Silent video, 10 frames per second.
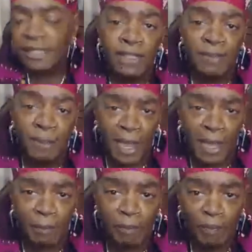Wearing a
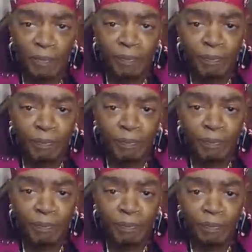cross might,
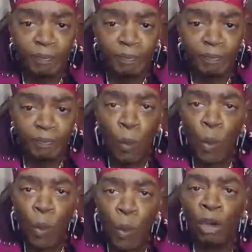
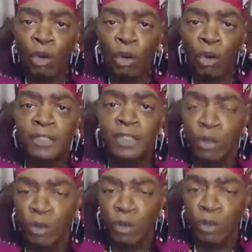wearing a cross, a
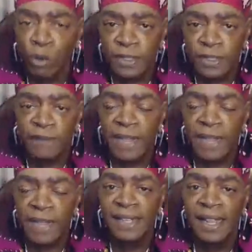crucifix,
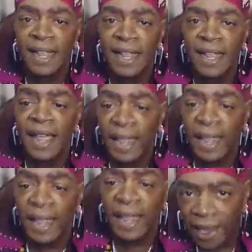an
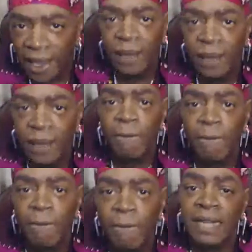ankh
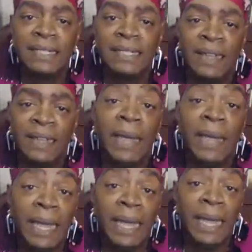doesn't tell
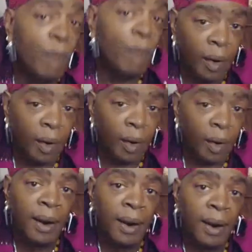me any more
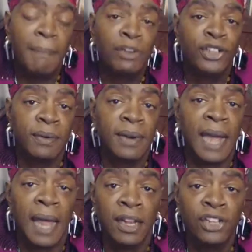about your
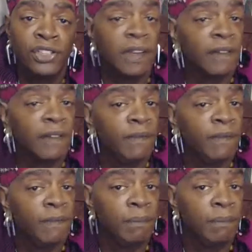knowledge of